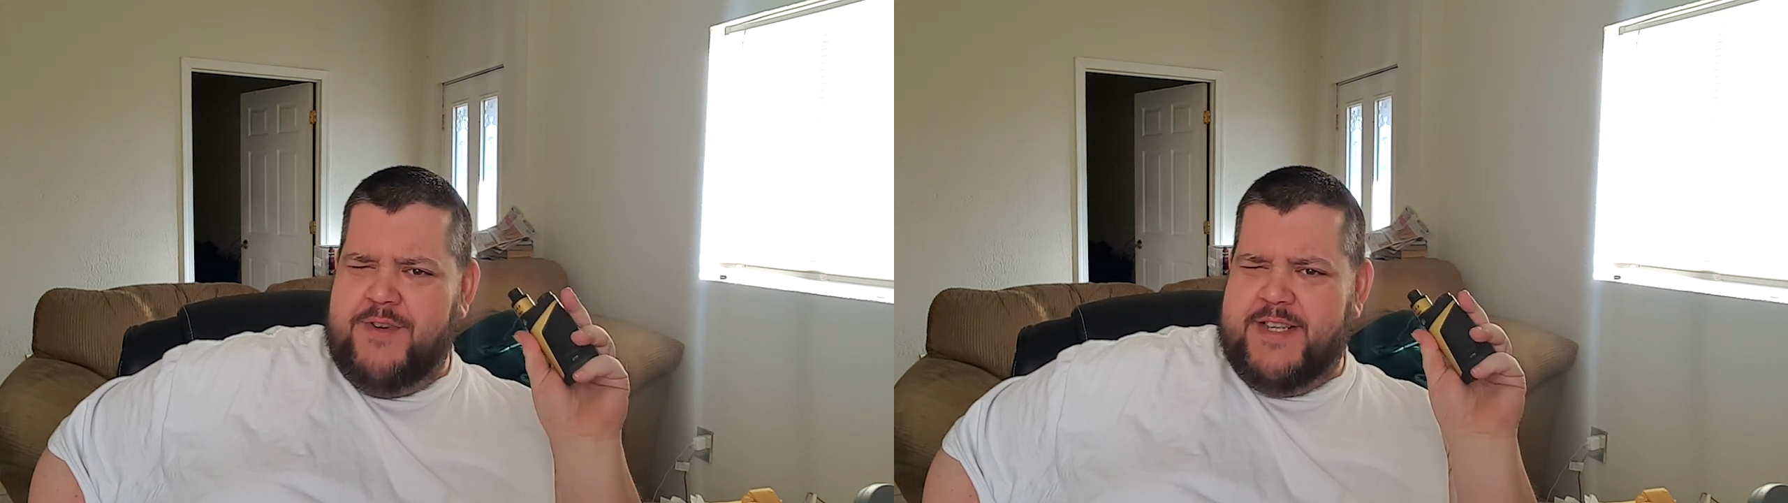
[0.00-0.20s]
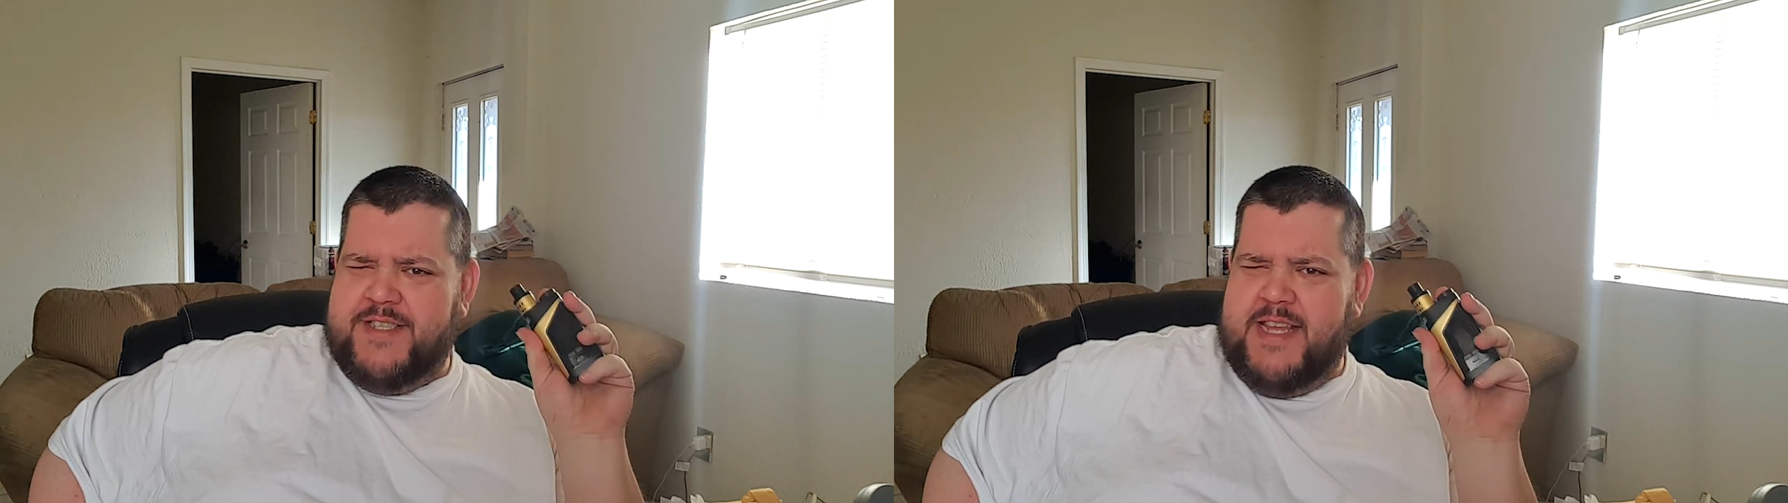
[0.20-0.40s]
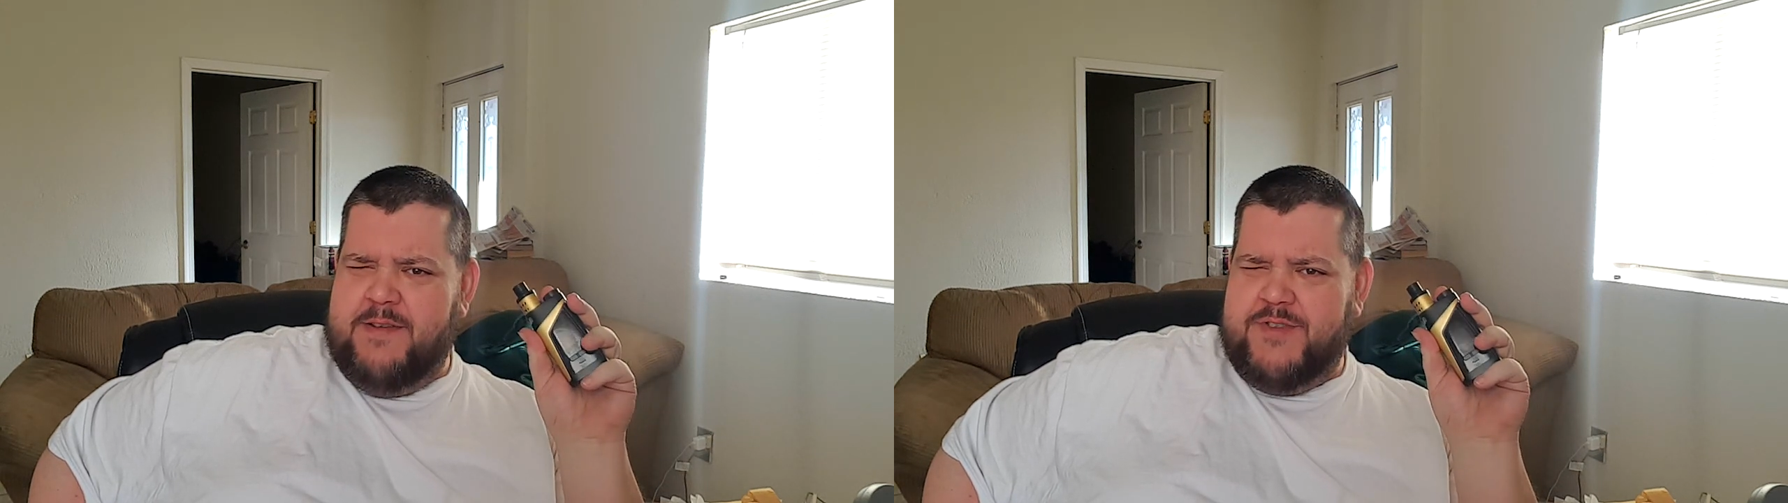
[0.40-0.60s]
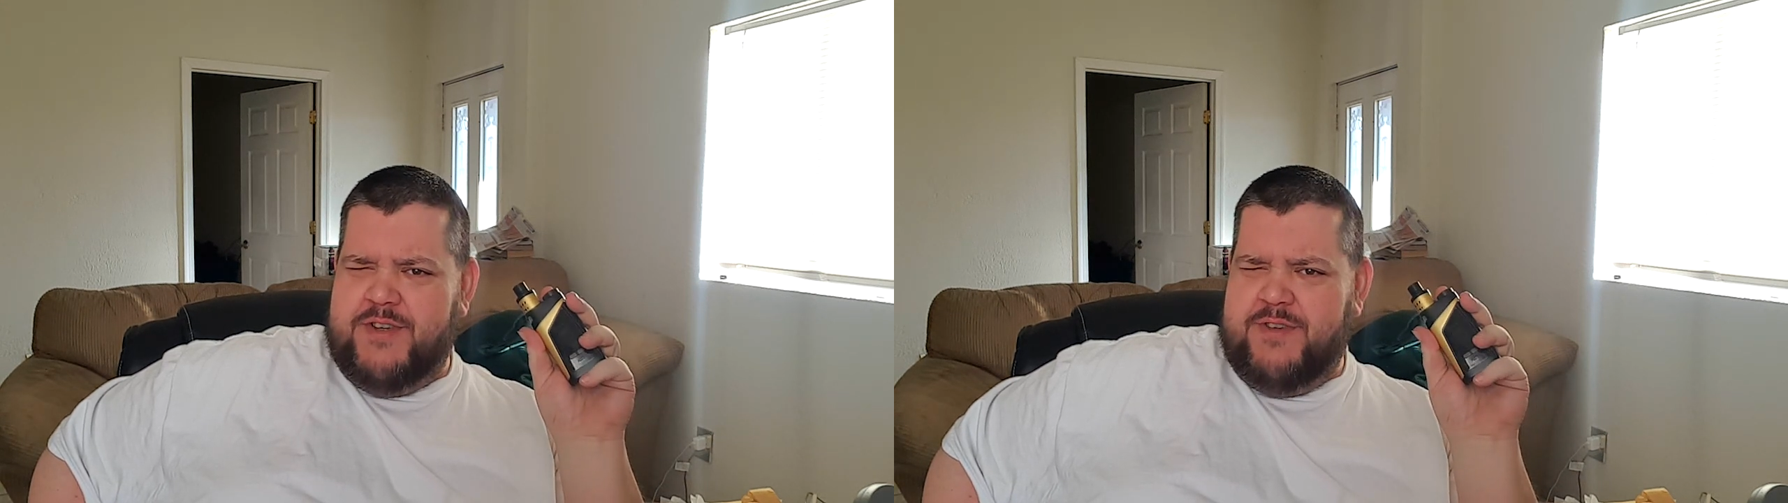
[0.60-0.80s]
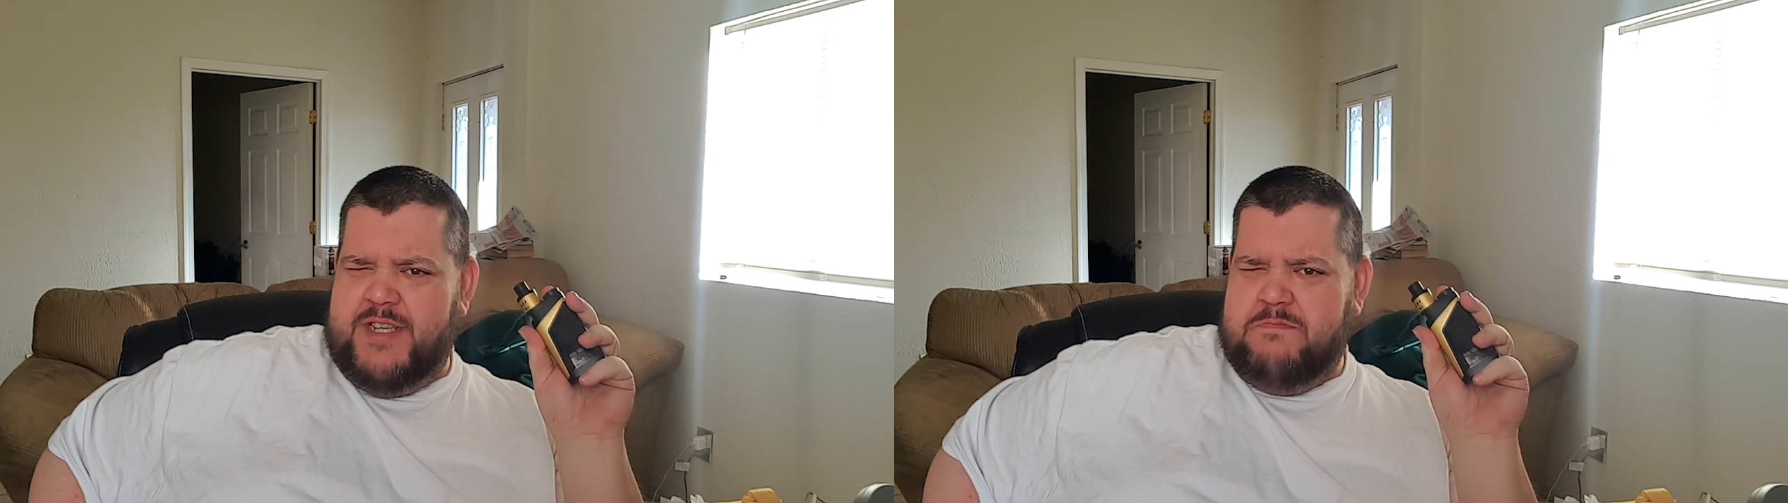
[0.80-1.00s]
this thing was
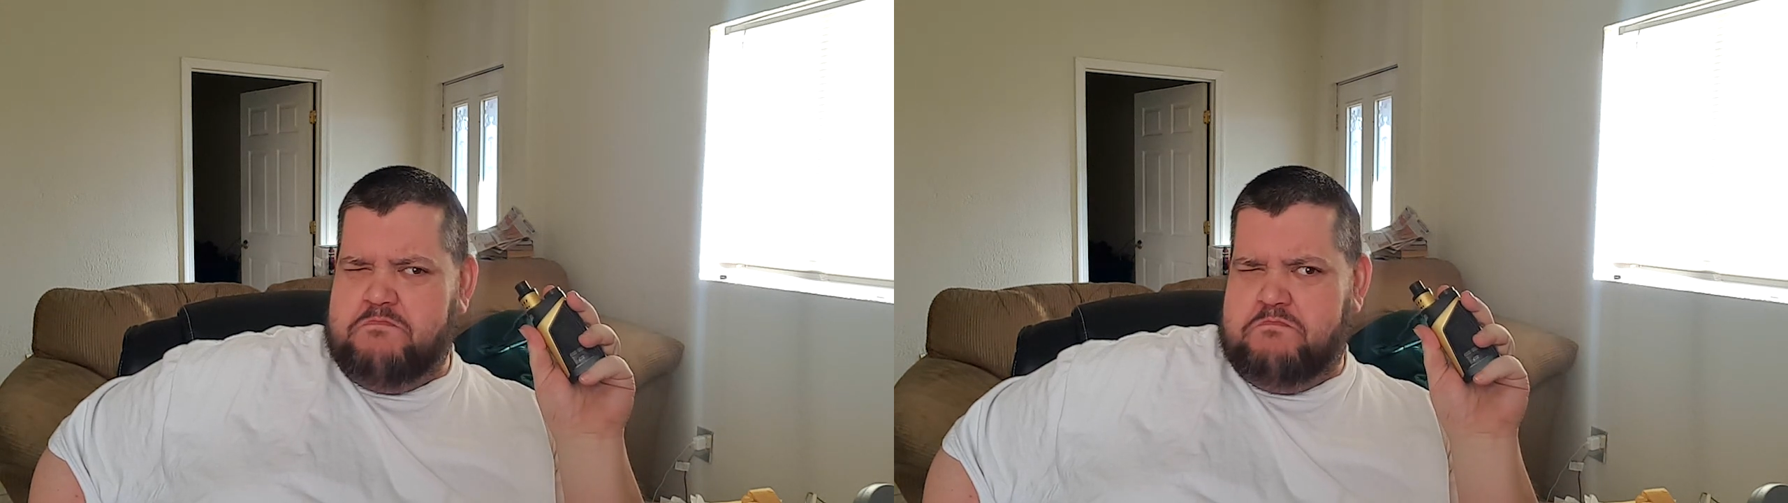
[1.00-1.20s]
only